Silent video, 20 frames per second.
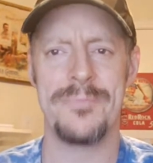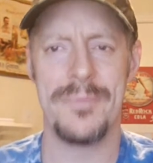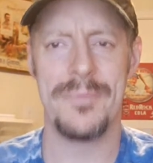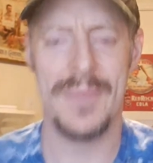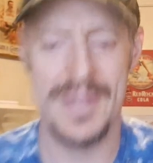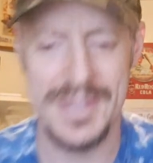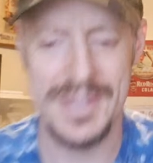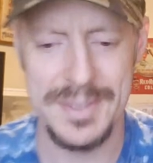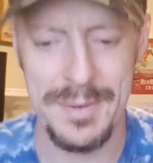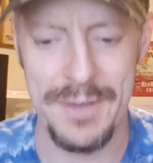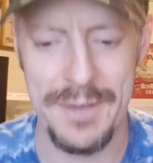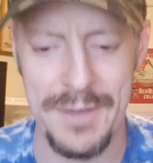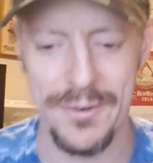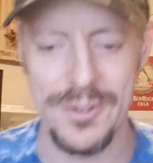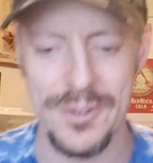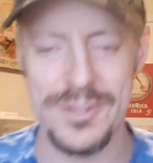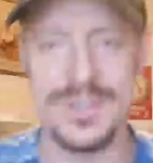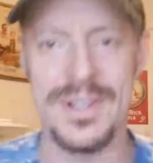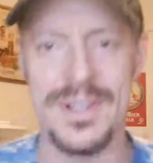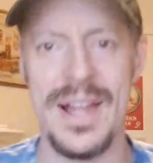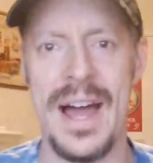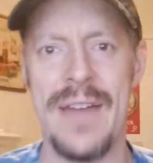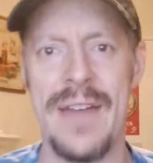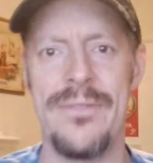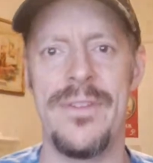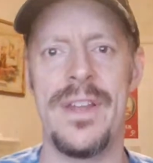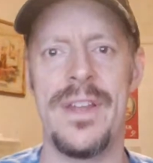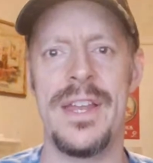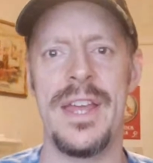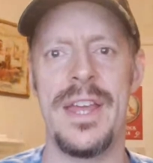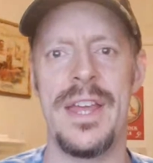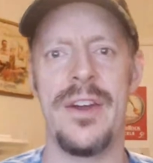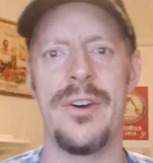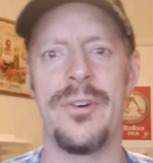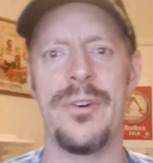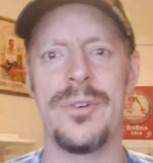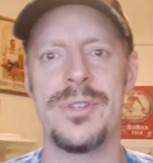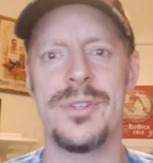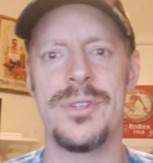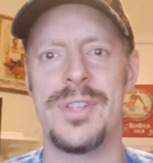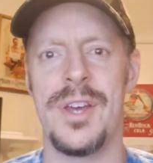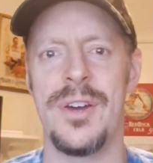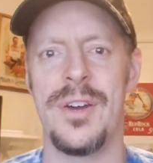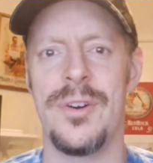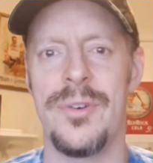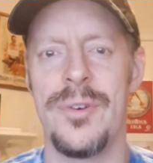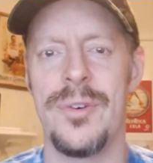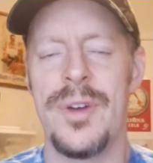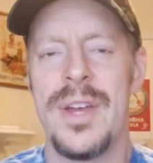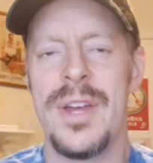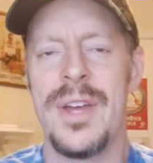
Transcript: This is my first live video, so